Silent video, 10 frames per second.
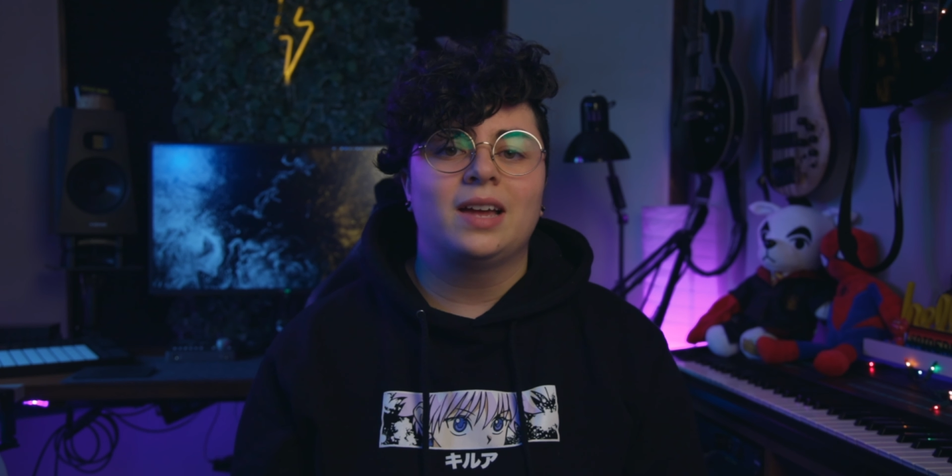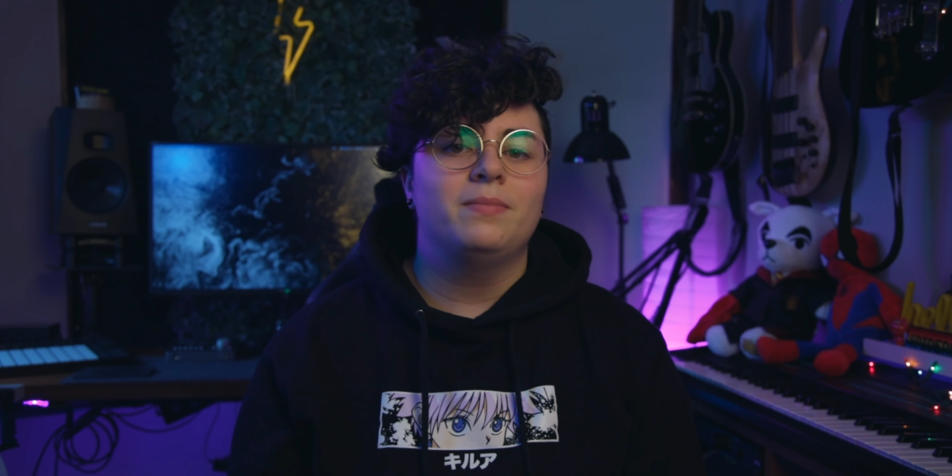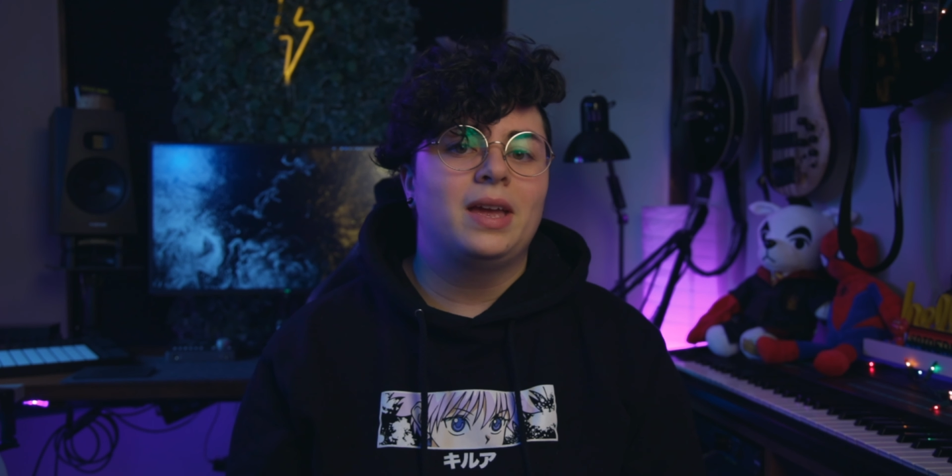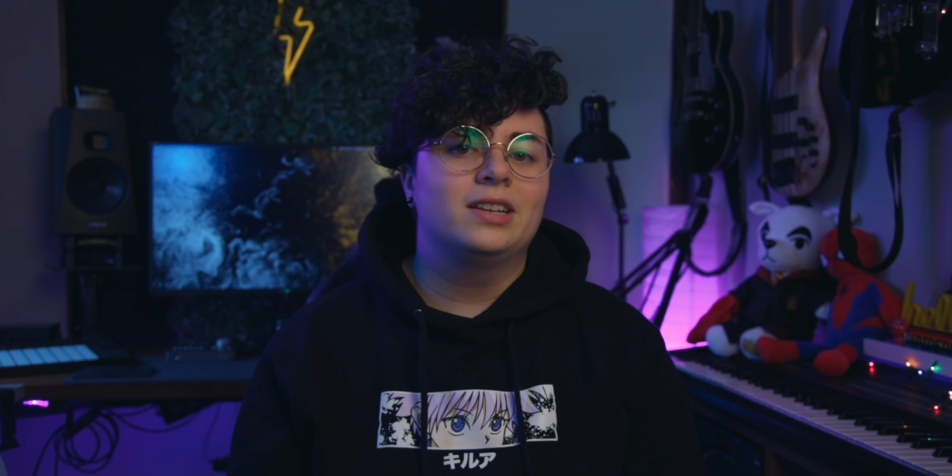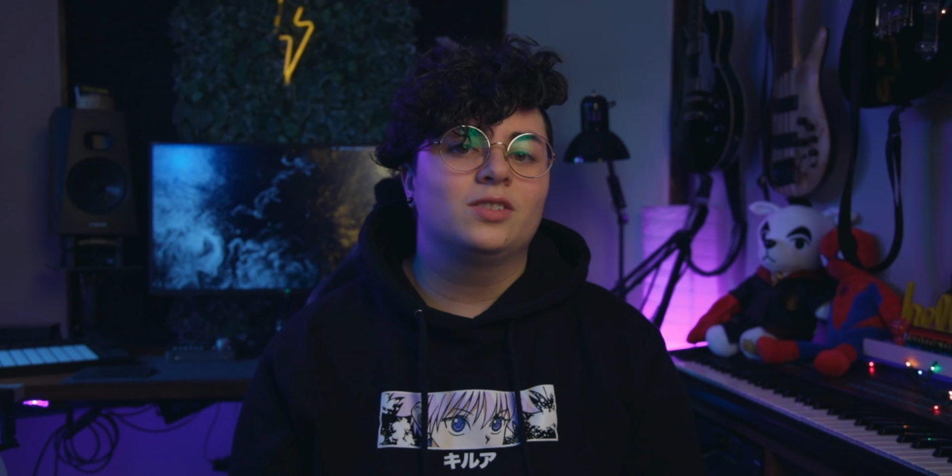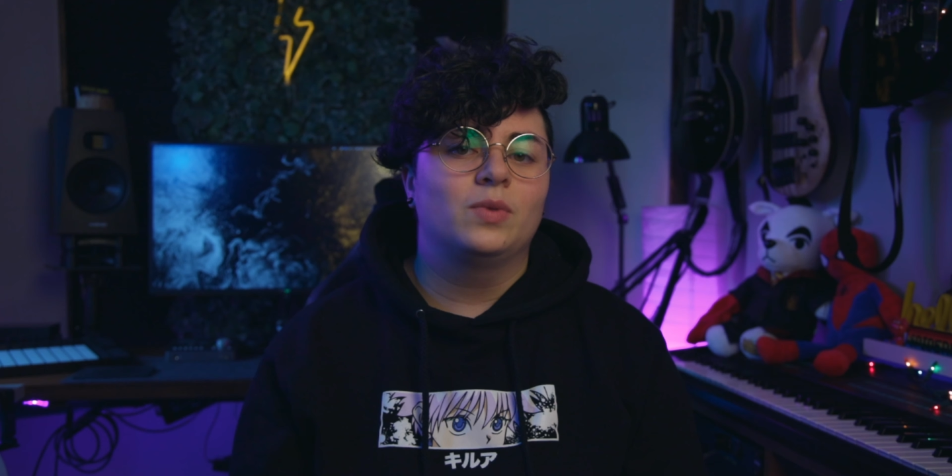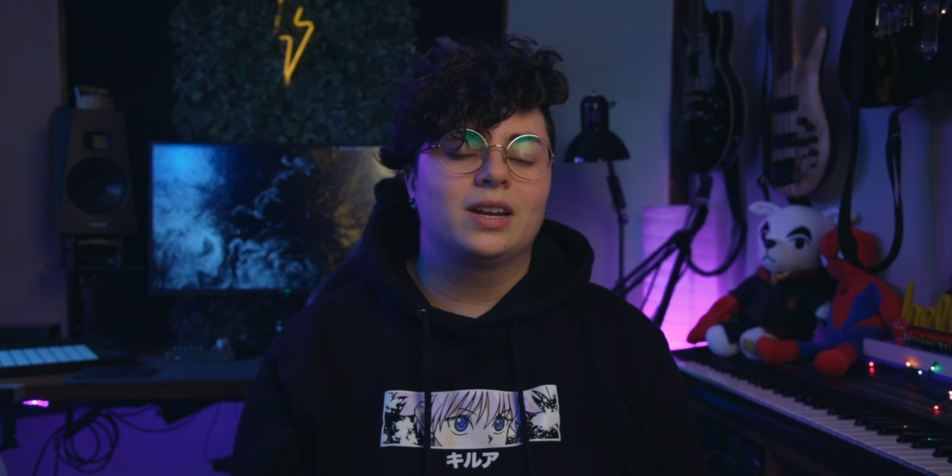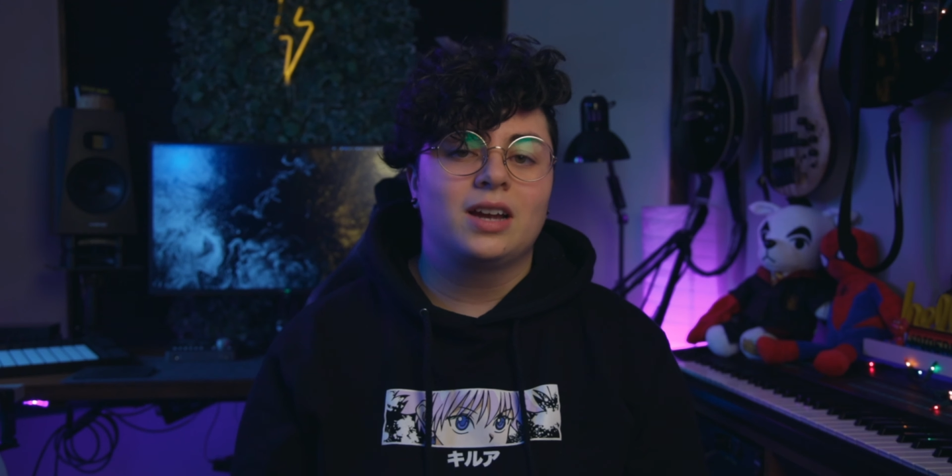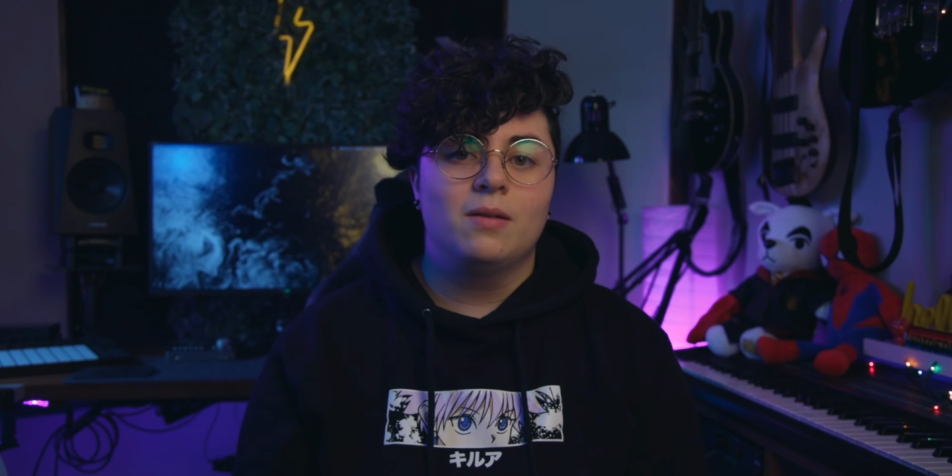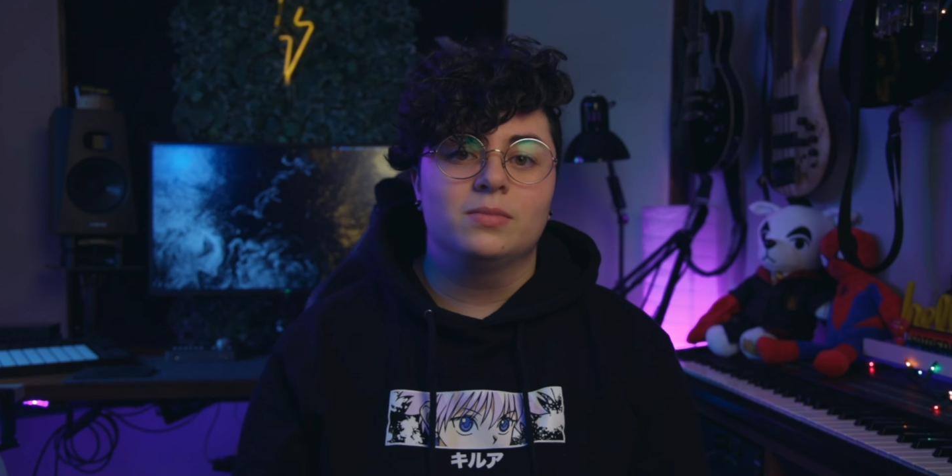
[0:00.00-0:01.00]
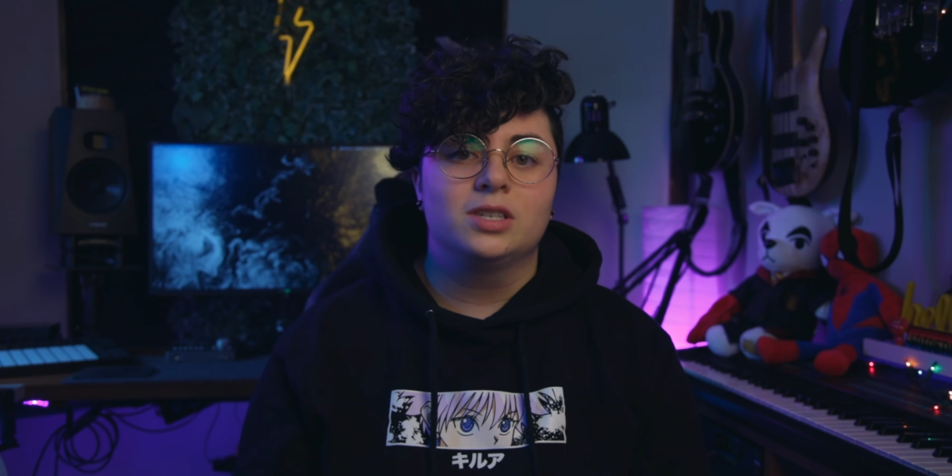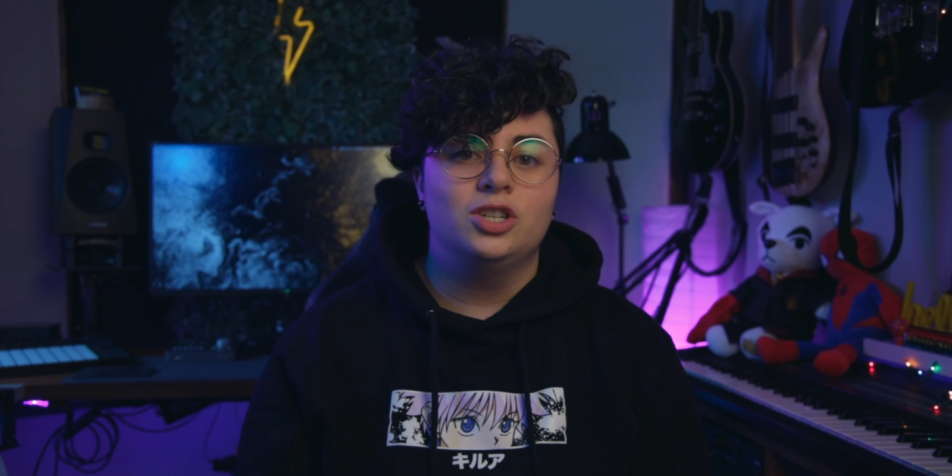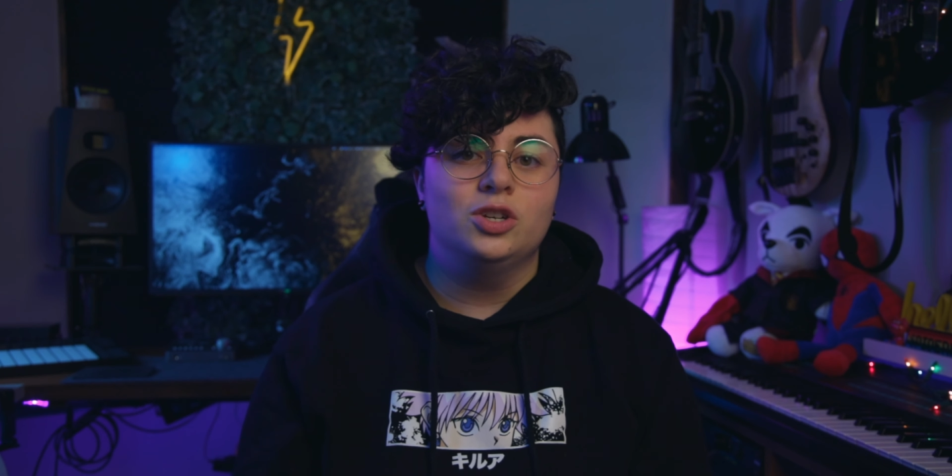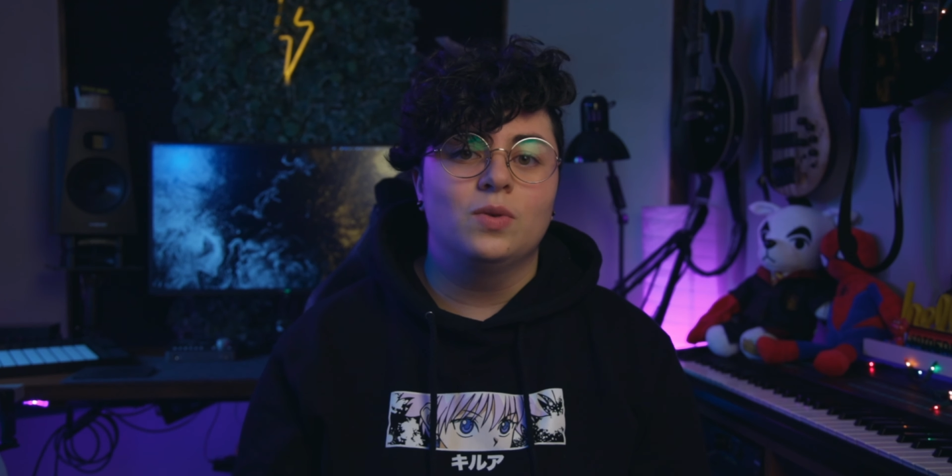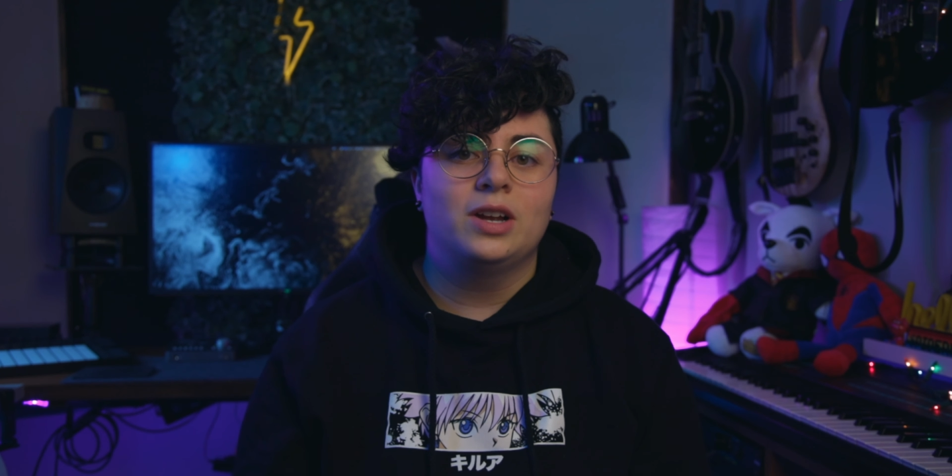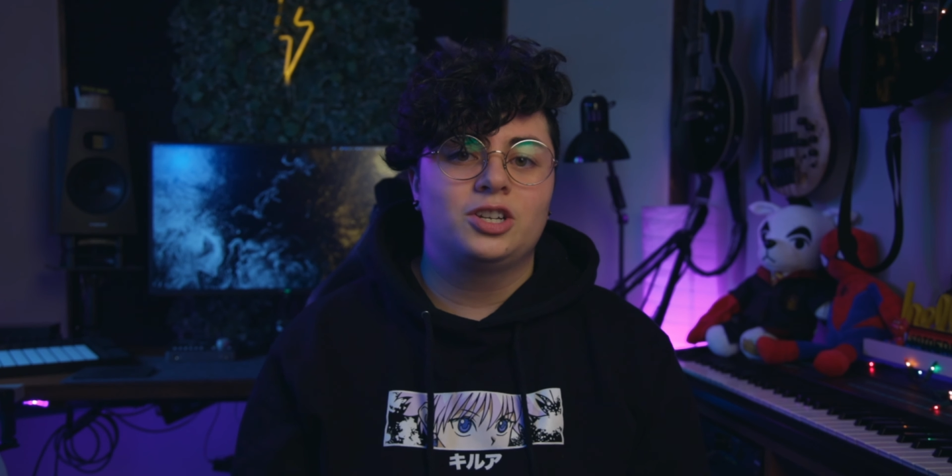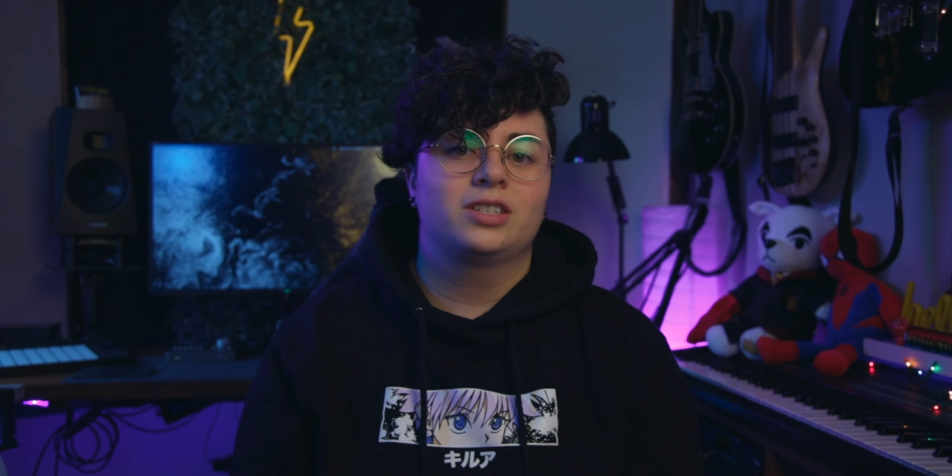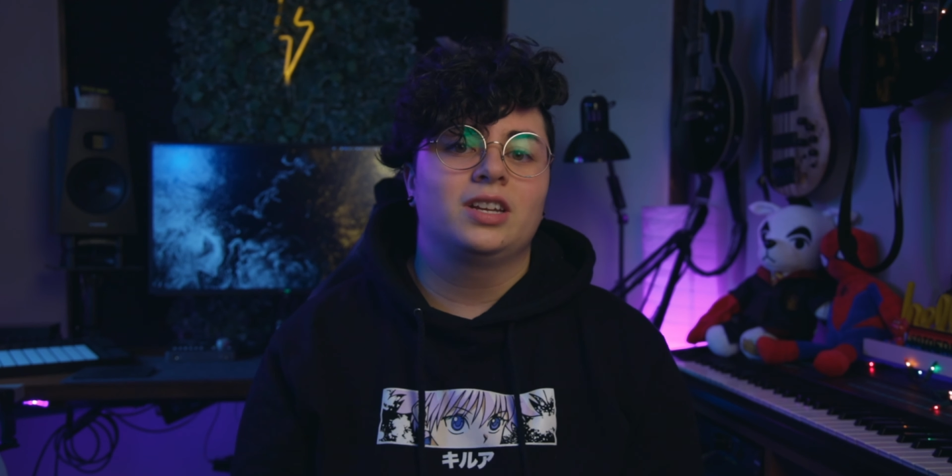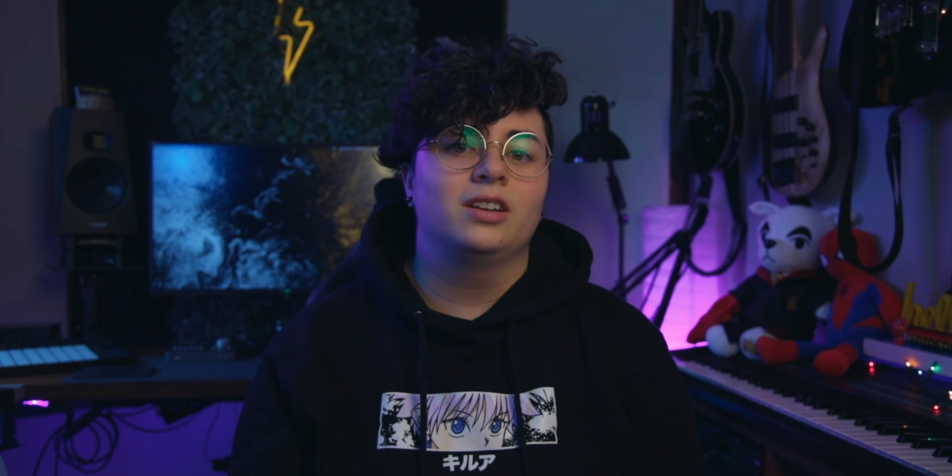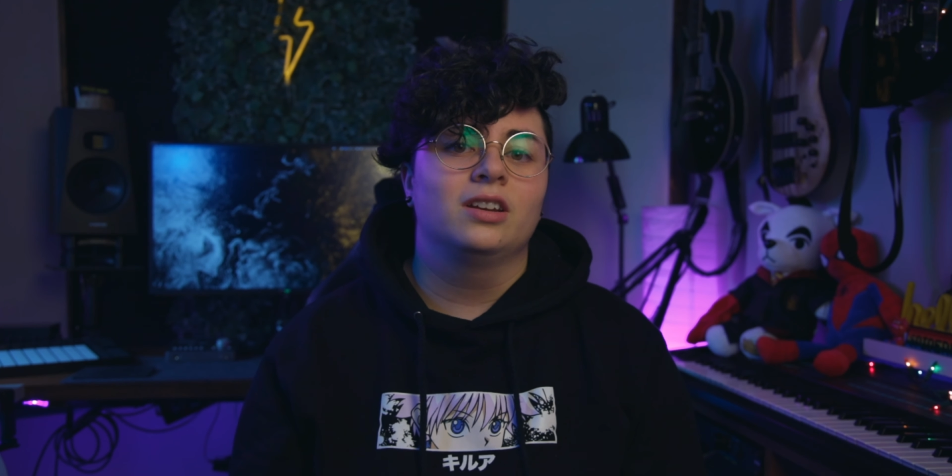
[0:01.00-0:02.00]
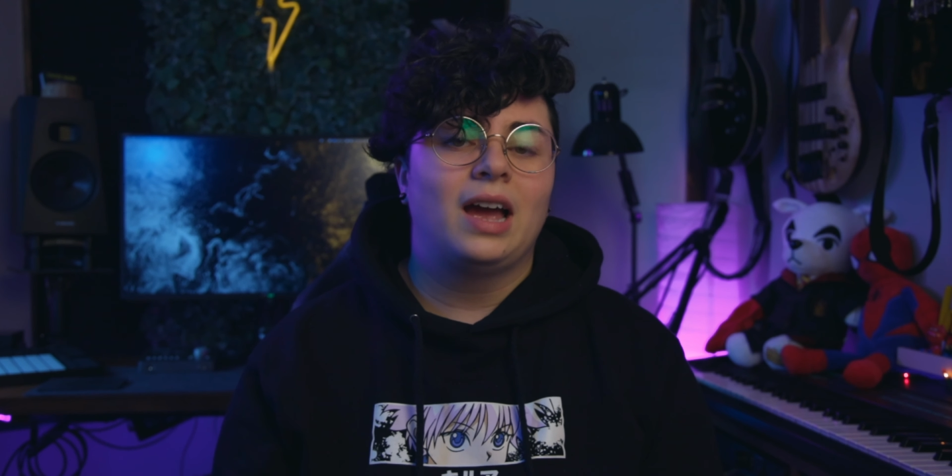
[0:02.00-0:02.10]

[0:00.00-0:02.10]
that makes when it comes to adjusting